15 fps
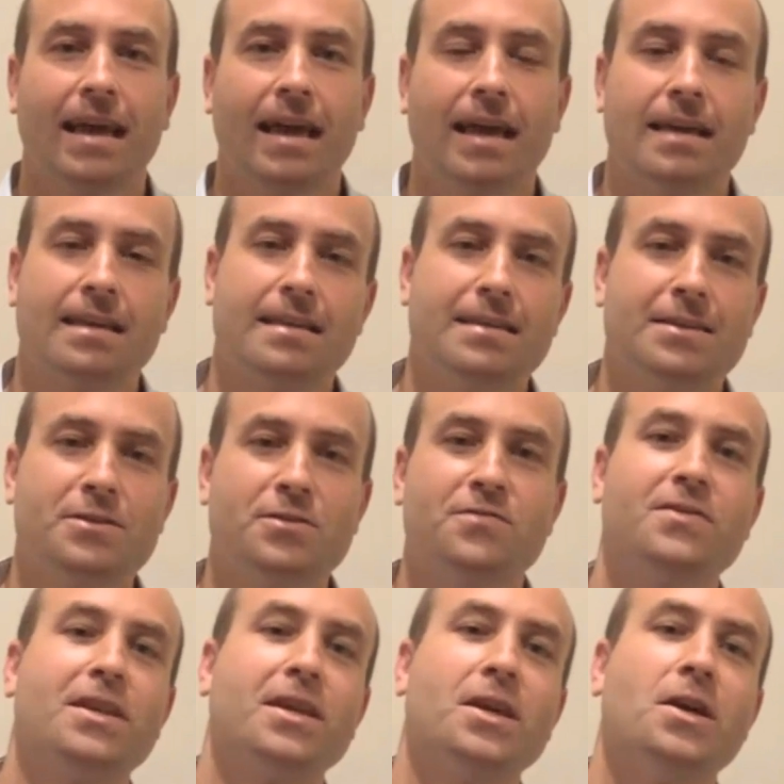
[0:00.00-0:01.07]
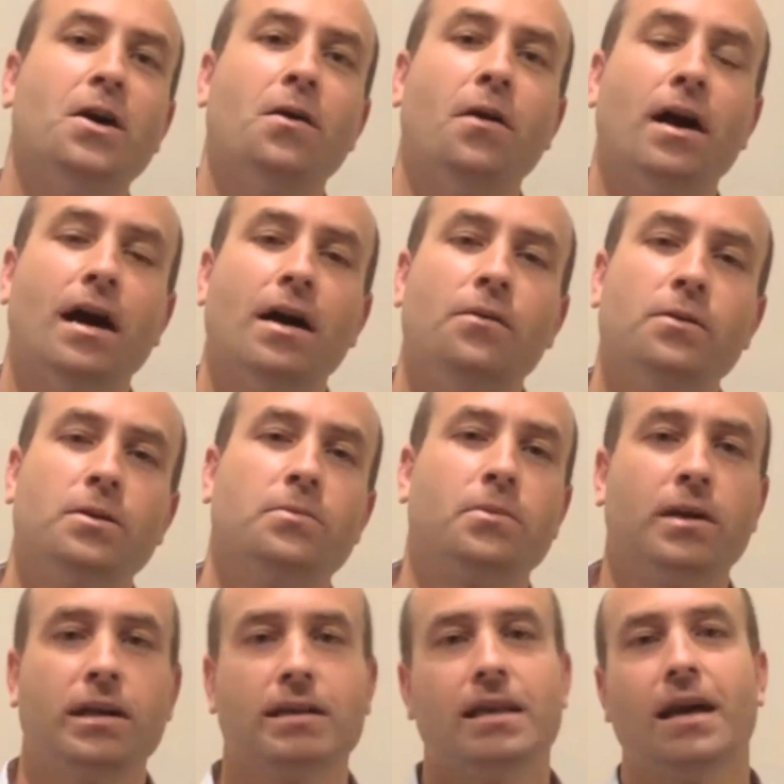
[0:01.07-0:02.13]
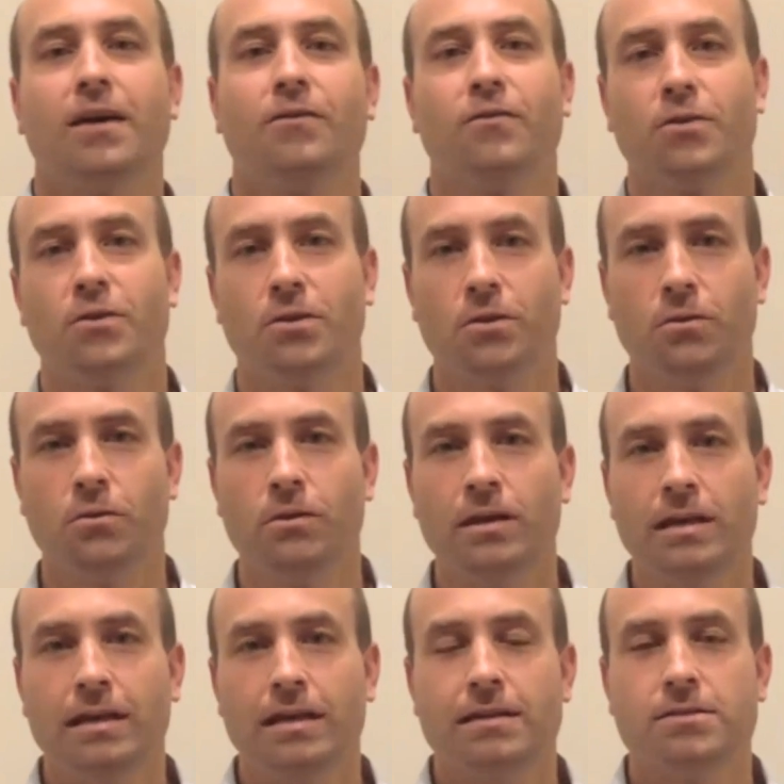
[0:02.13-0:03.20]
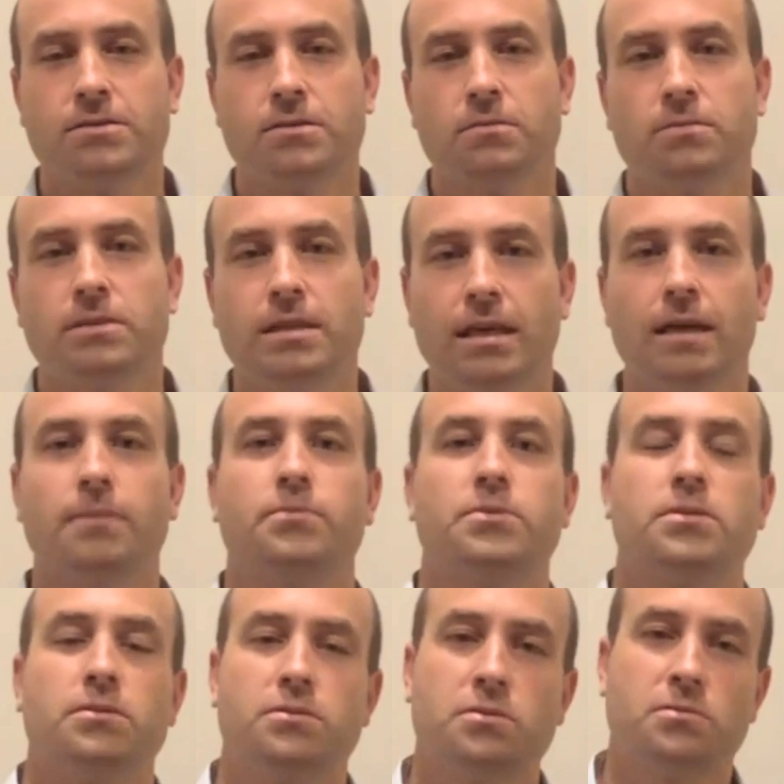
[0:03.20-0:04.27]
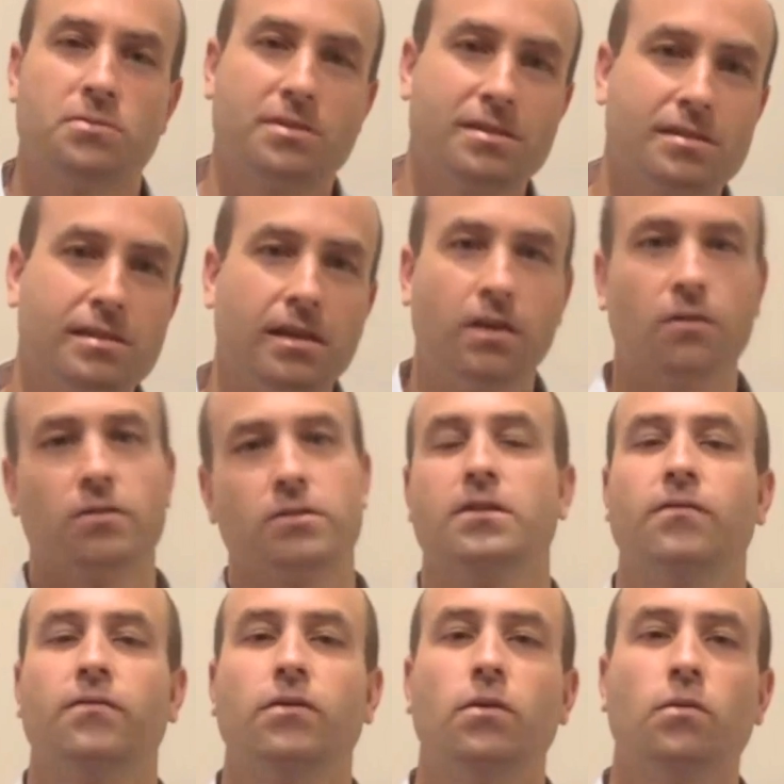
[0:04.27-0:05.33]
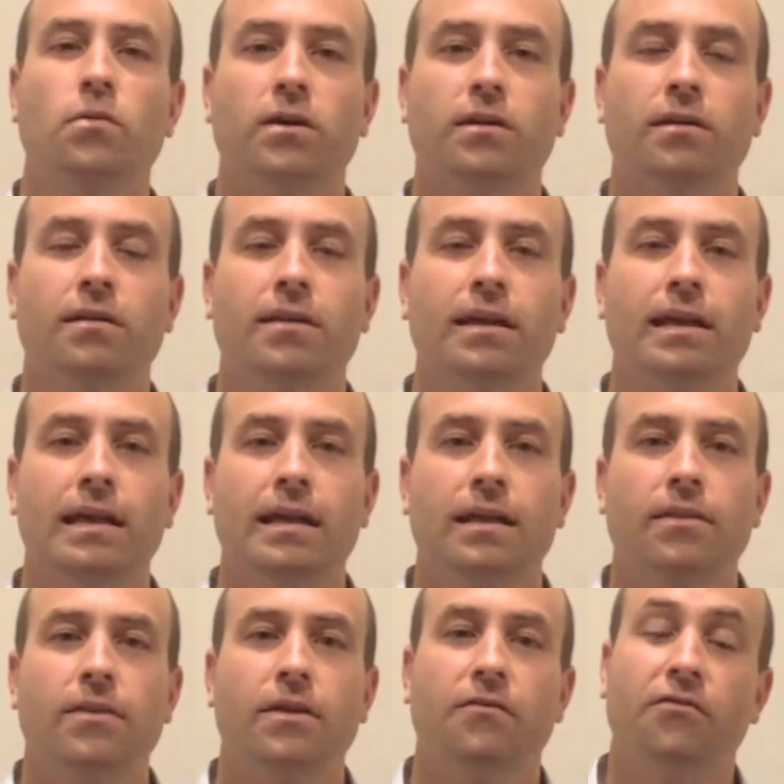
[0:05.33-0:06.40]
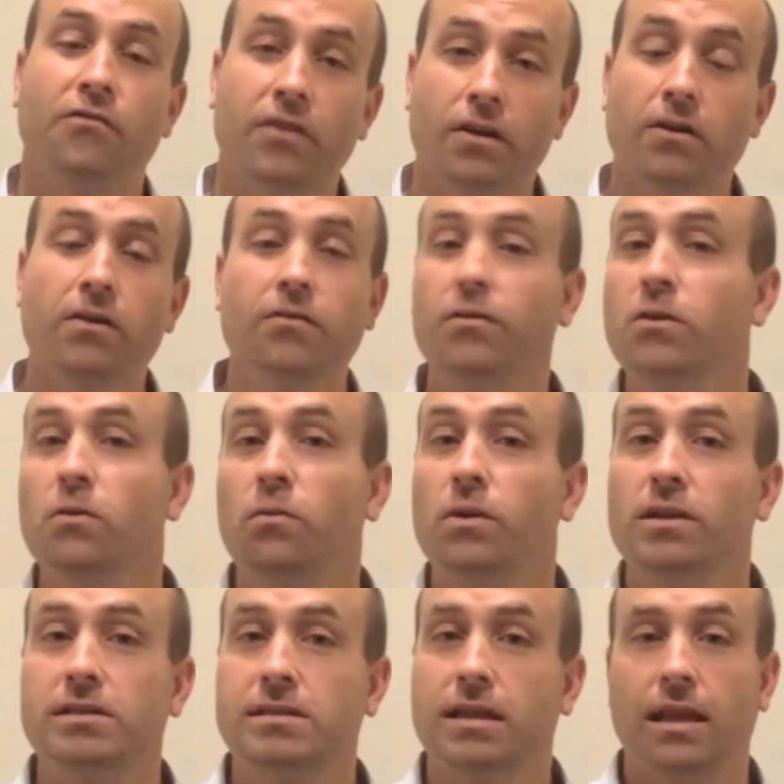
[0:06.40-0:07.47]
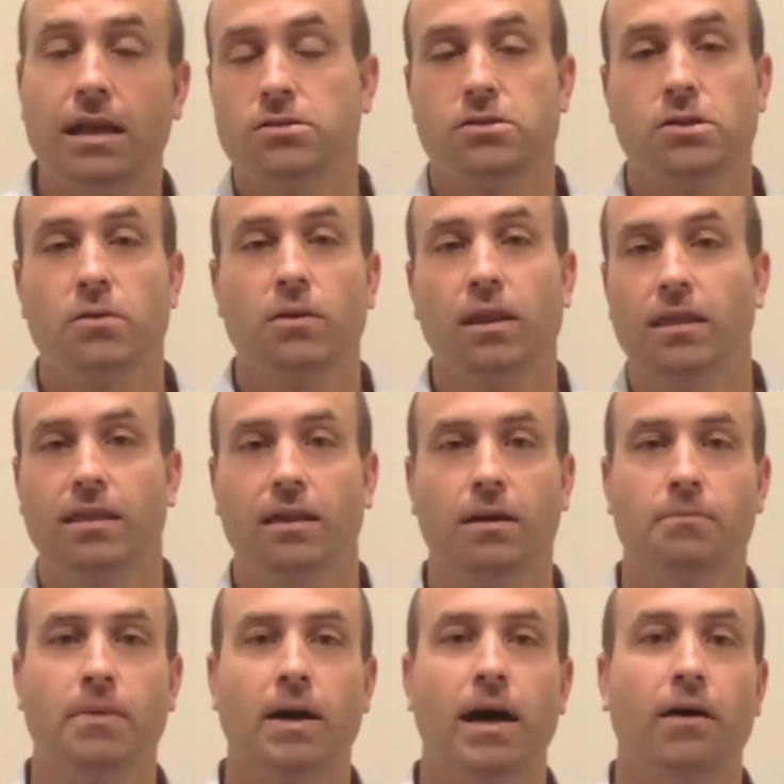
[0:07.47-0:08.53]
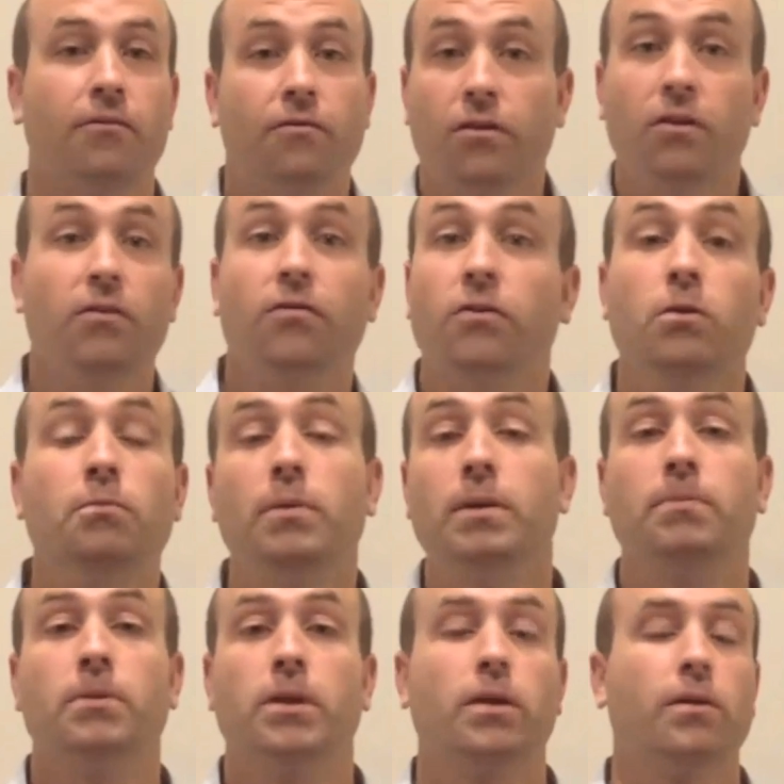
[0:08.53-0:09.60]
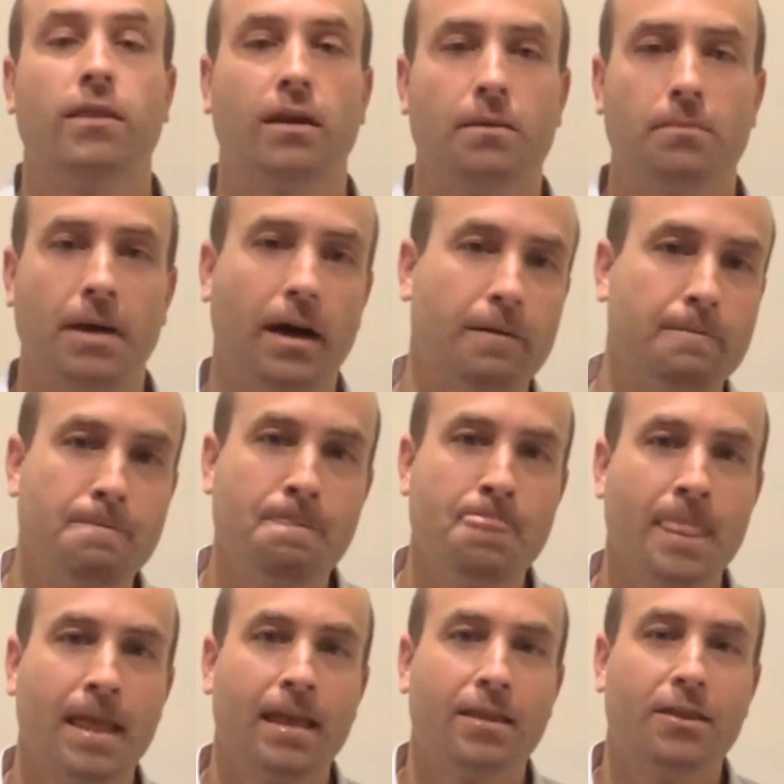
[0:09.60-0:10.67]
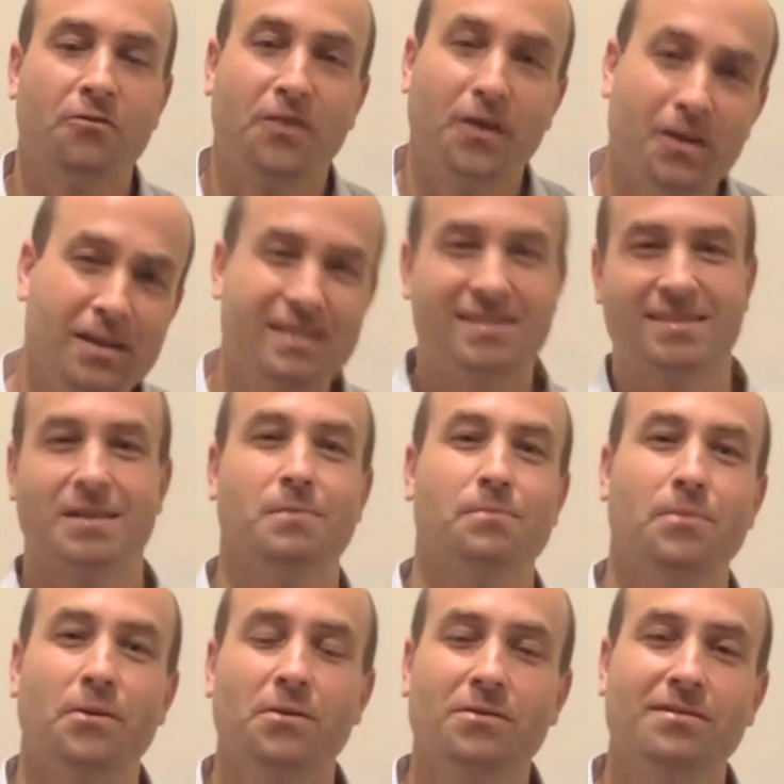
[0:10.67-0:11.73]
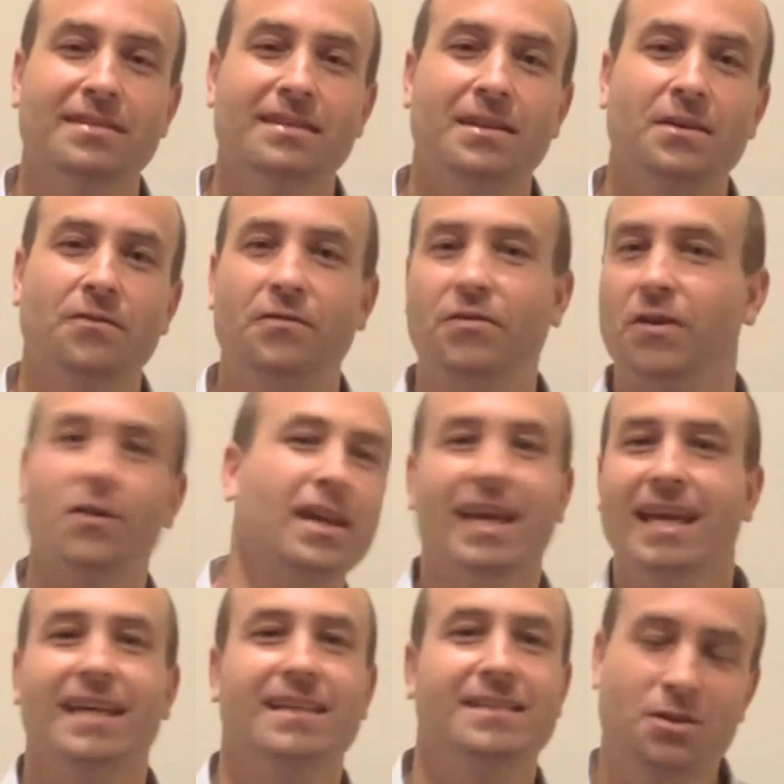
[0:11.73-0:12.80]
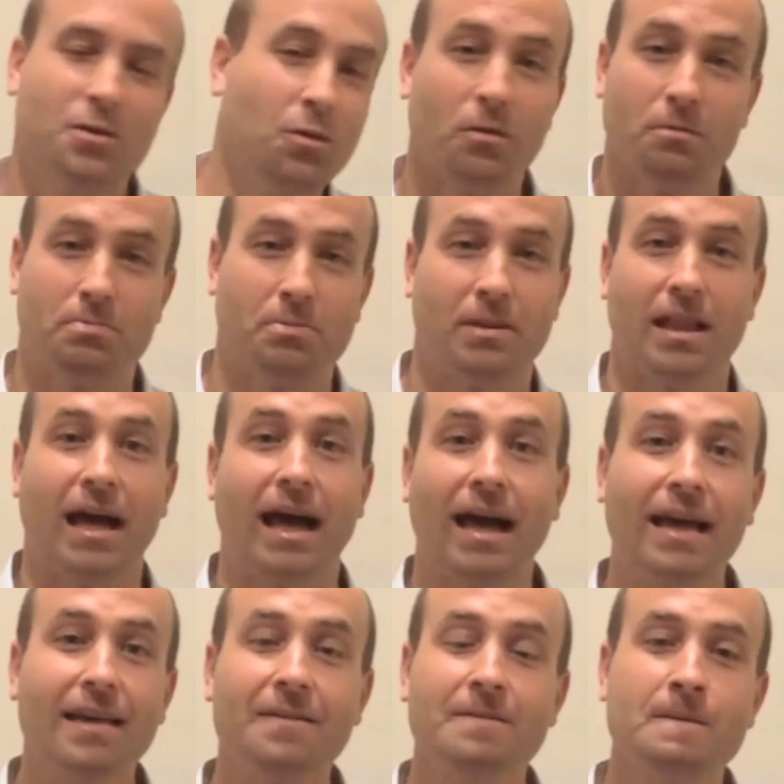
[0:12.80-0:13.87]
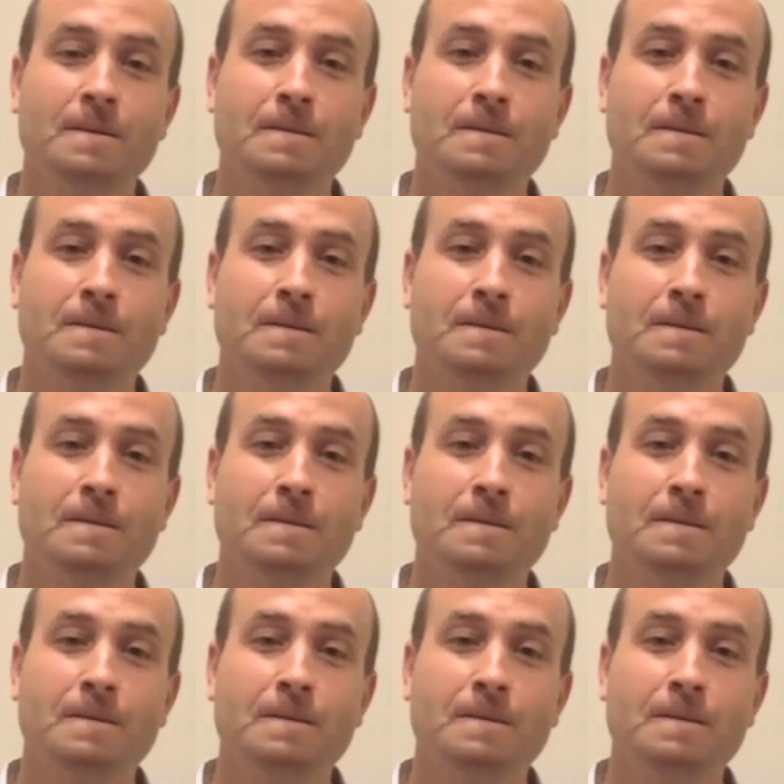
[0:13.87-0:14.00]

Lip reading: And in this video, I want to break down for you some tips, some secrets, if you will, that very few real estate agents know anything about. Very few people know anything about. They're very simple, very easy to apply,